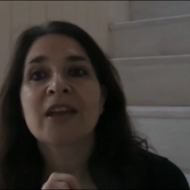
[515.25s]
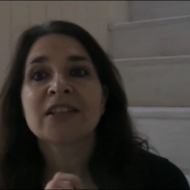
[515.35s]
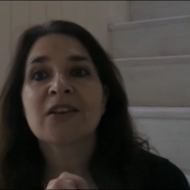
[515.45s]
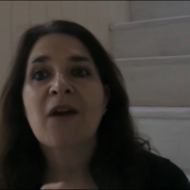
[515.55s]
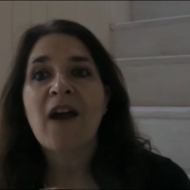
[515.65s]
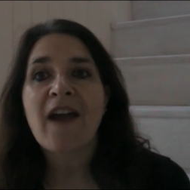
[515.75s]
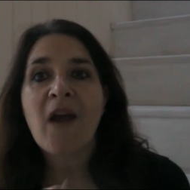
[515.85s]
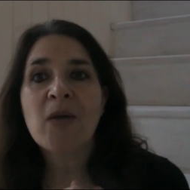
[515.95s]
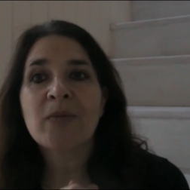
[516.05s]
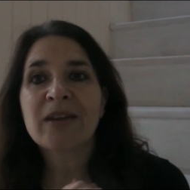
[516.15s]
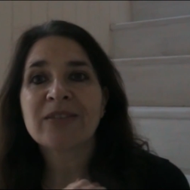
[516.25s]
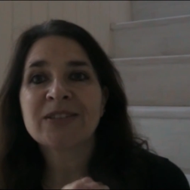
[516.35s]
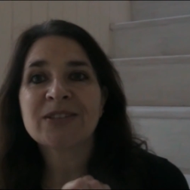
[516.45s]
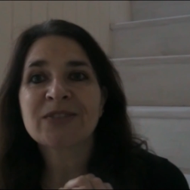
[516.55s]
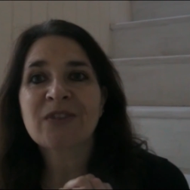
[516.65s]
So I hope that was
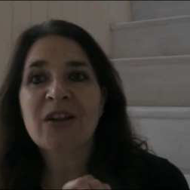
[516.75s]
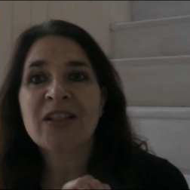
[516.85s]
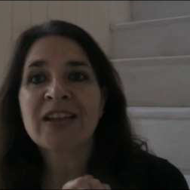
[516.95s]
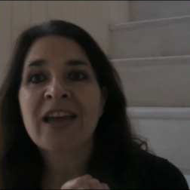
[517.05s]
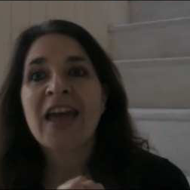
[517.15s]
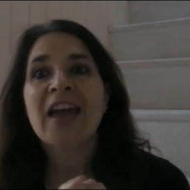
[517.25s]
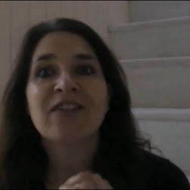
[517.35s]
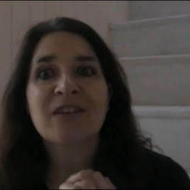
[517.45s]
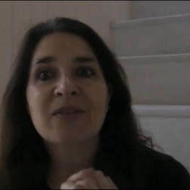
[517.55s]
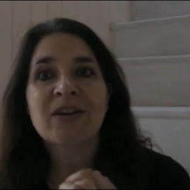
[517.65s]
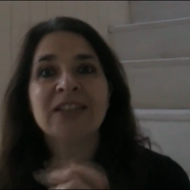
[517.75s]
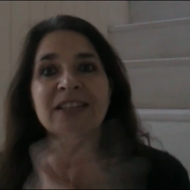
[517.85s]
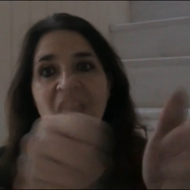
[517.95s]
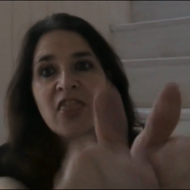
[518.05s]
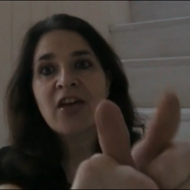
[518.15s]
useful. If it was,
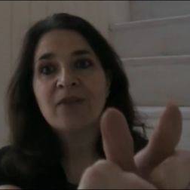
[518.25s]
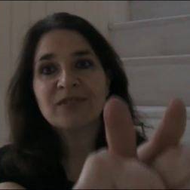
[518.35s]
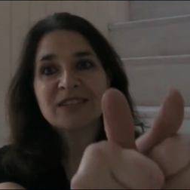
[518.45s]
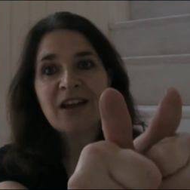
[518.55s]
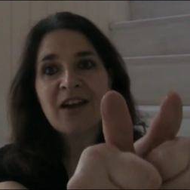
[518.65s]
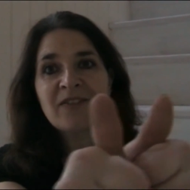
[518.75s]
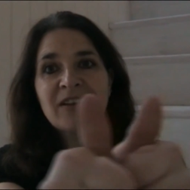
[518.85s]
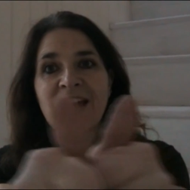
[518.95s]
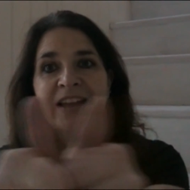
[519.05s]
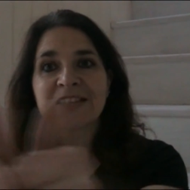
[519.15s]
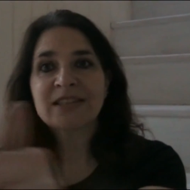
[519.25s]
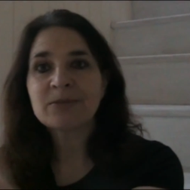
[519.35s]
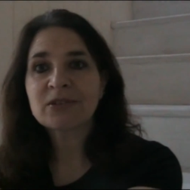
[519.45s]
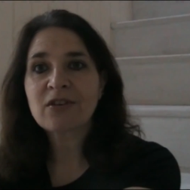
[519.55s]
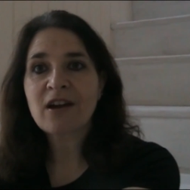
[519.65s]
thumbs up, like and
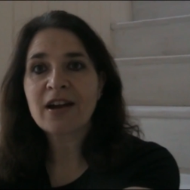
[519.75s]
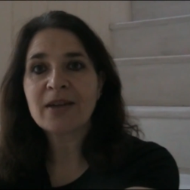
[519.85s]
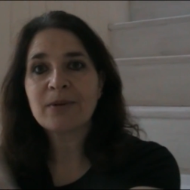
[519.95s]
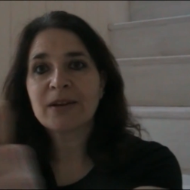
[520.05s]
subscribe.